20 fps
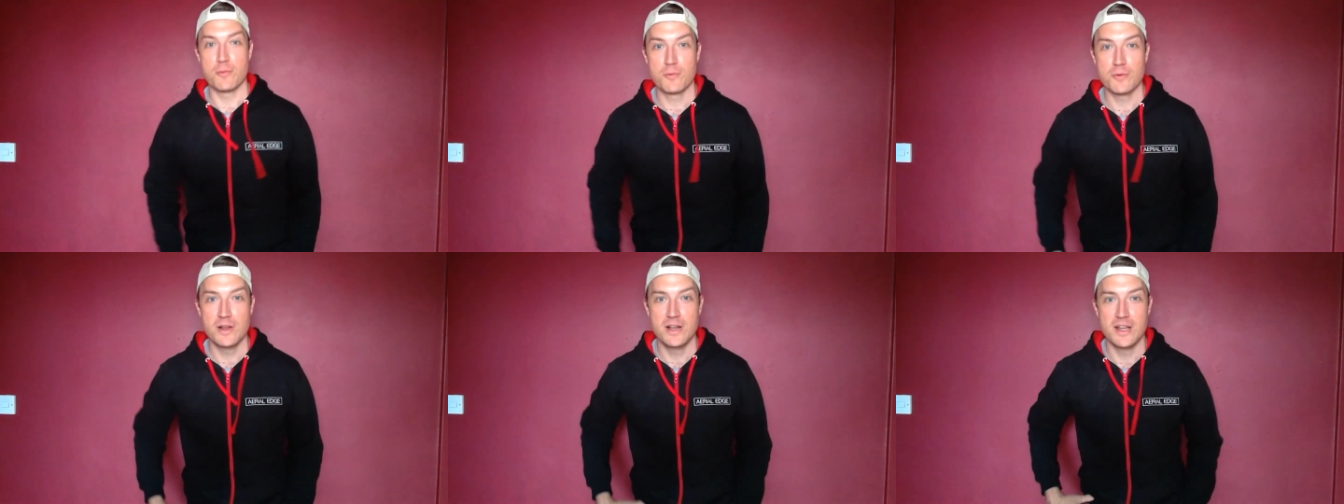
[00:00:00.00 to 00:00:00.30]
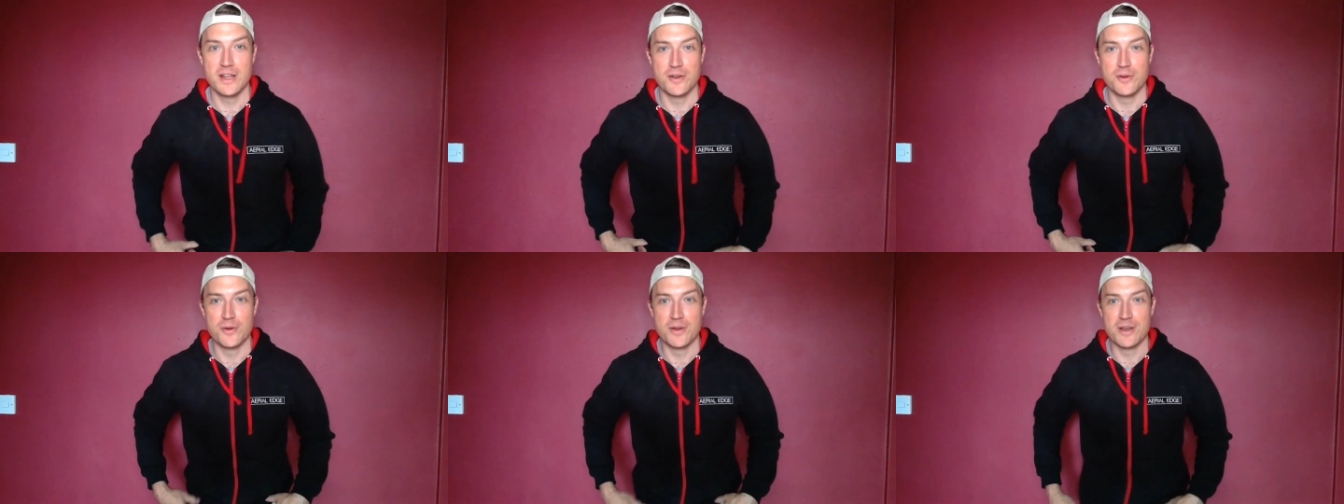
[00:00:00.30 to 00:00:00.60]
really
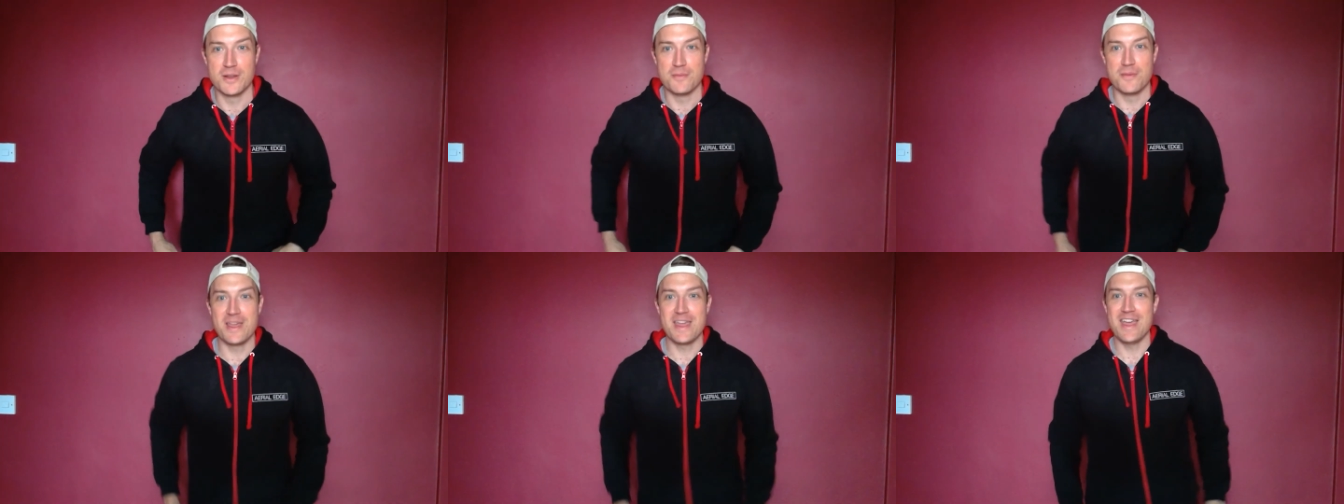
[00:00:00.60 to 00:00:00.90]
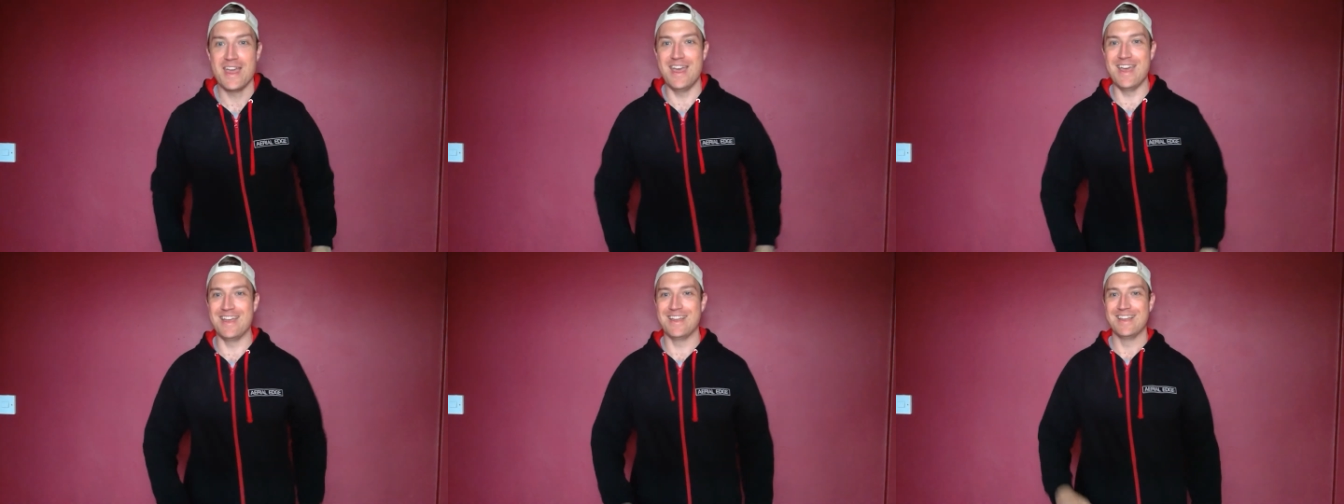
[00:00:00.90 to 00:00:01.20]
annoyed at me,
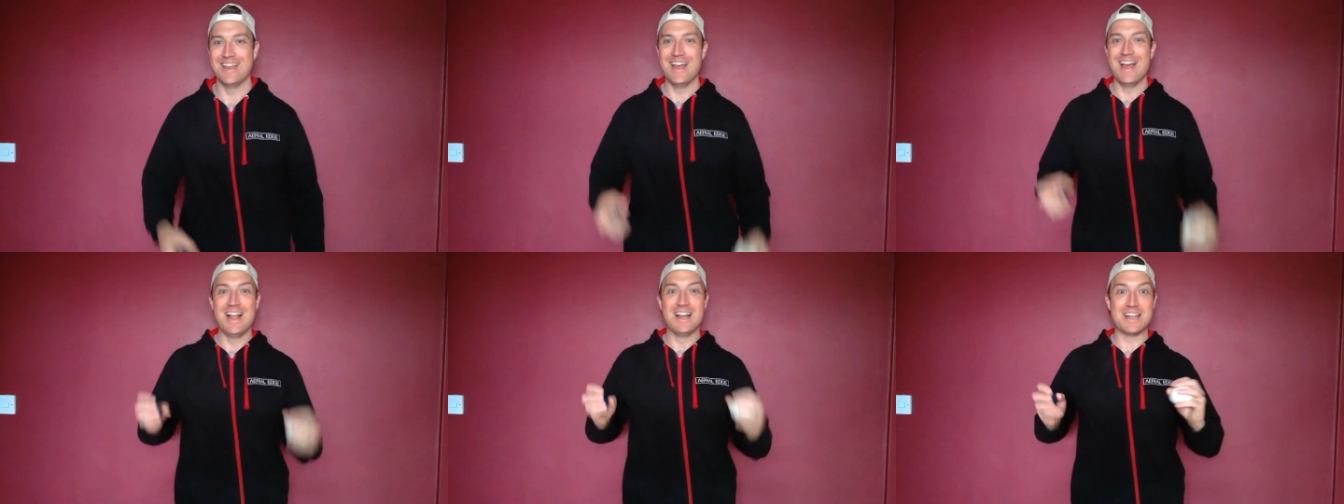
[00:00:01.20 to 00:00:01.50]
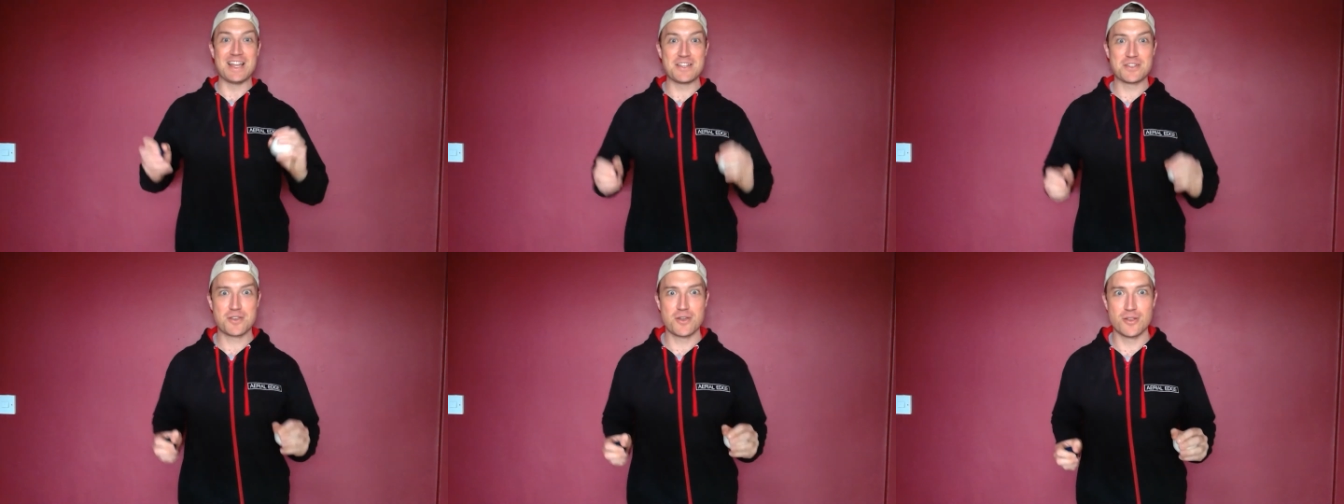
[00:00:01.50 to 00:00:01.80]

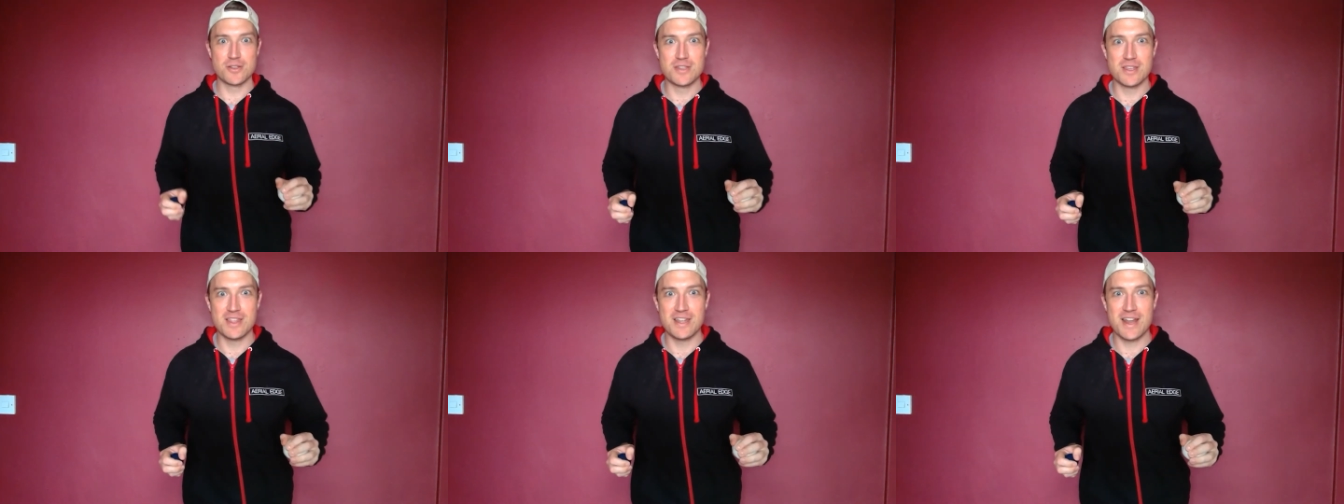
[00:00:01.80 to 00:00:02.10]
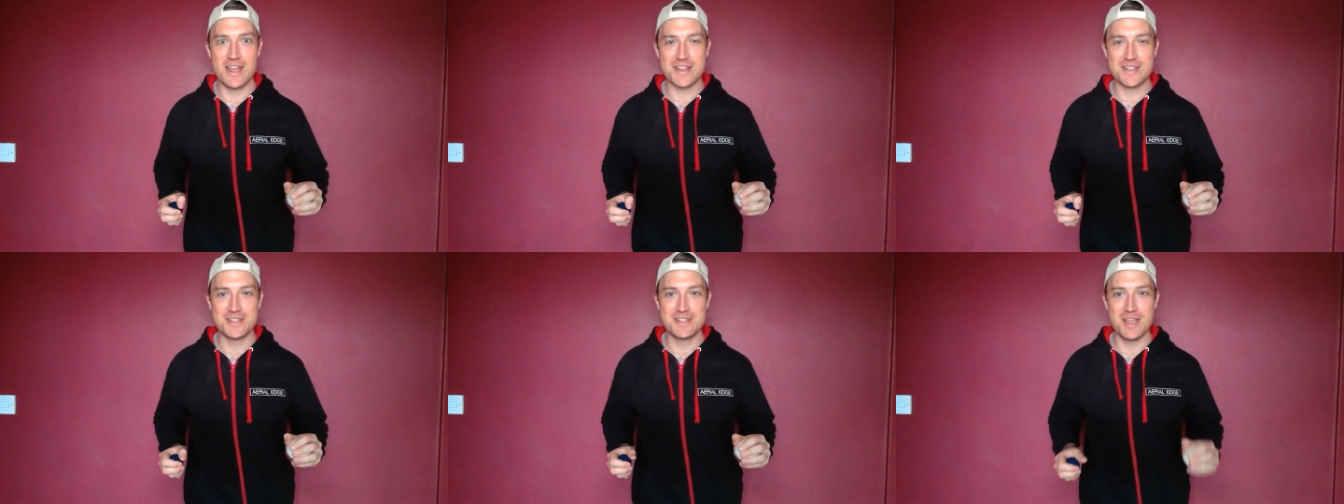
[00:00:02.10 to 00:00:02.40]
let's go to the
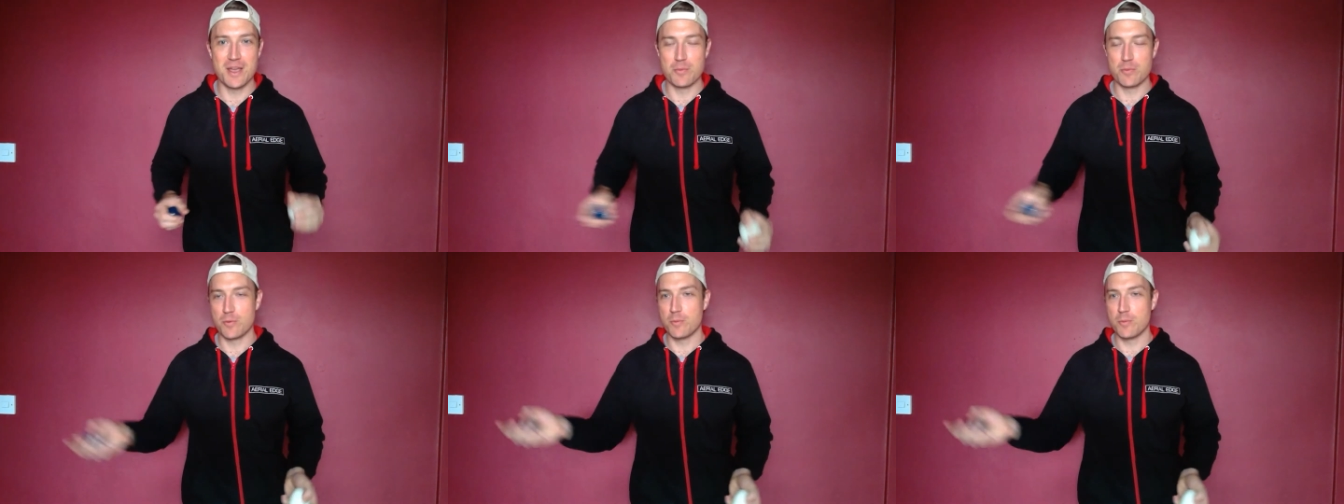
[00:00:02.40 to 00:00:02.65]
next step.